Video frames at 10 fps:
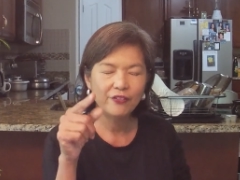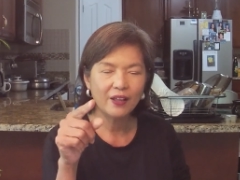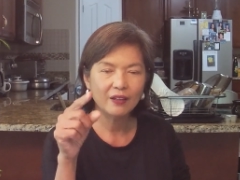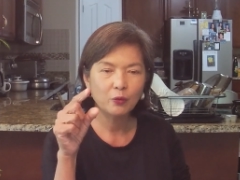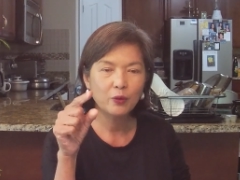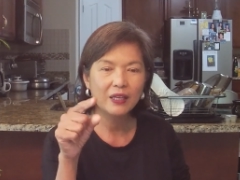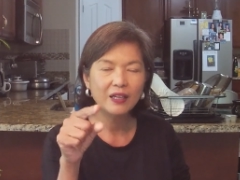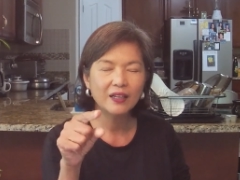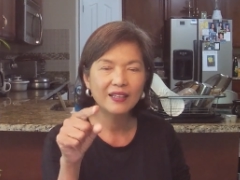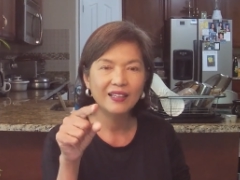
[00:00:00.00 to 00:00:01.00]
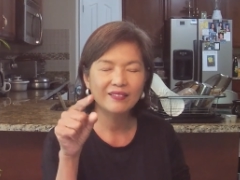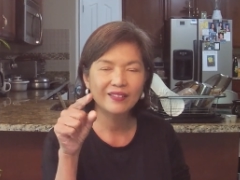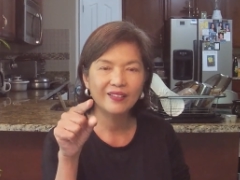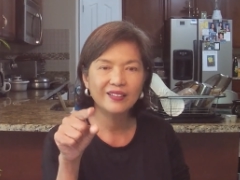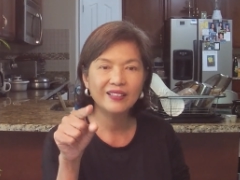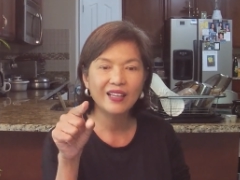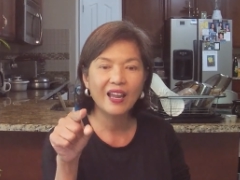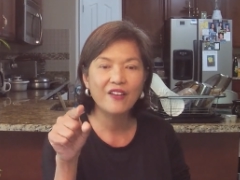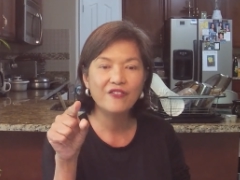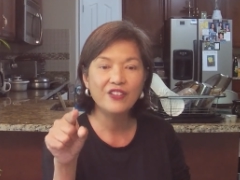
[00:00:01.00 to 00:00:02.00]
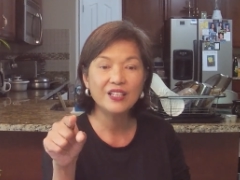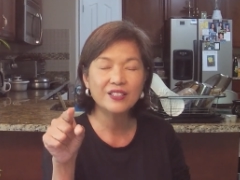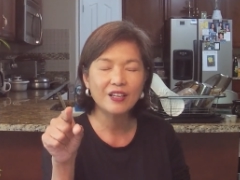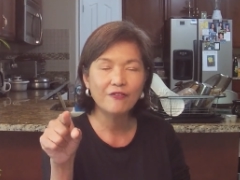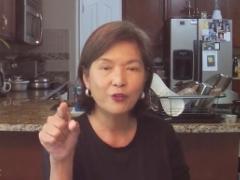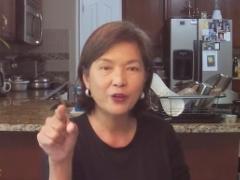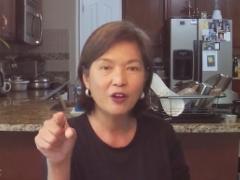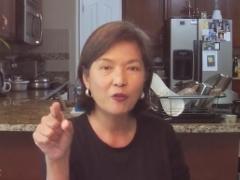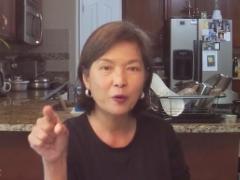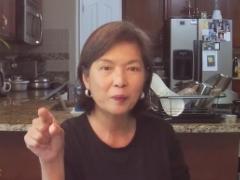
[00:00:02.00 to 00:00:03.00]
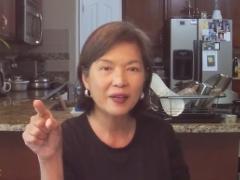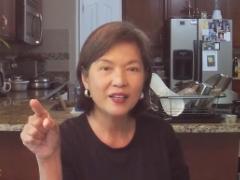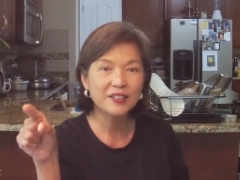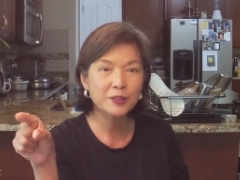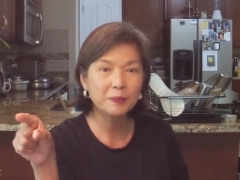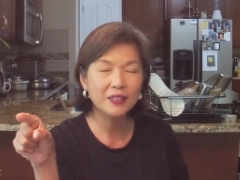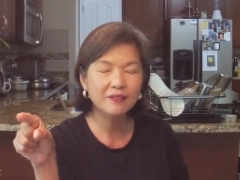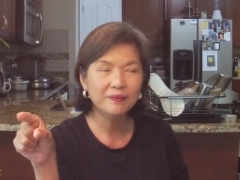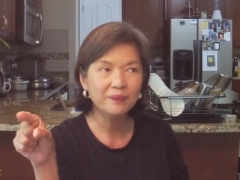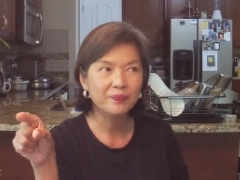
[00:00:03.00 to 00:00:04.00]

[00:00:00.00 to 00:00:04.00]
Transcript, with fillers: that we're gonna get 13A visa for now for my husband